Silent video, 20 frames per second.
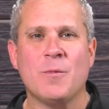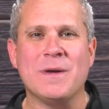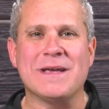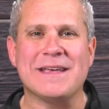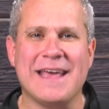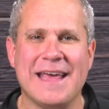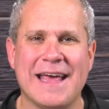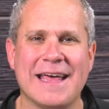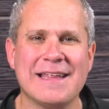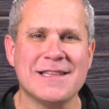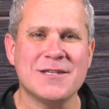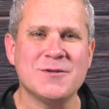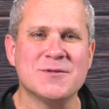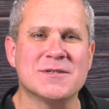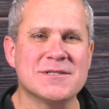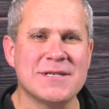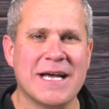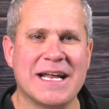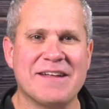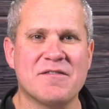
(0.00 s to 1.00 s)
we can't
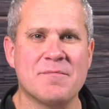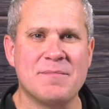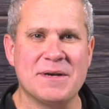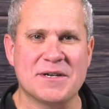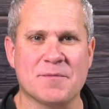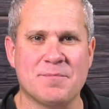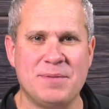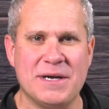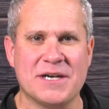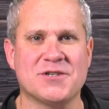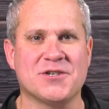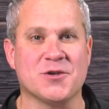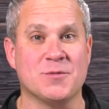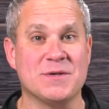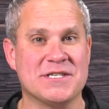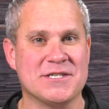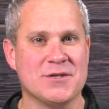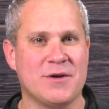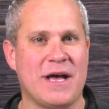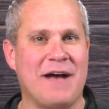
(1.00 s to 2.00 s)
lose sight of the bigger picture.
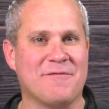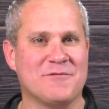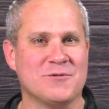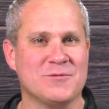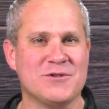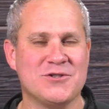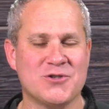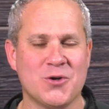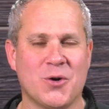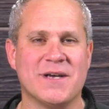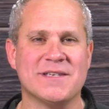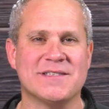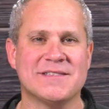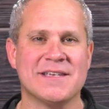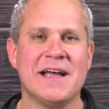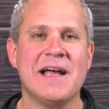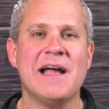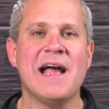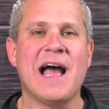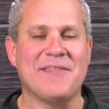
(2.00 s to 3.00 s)
We still have to rejoice.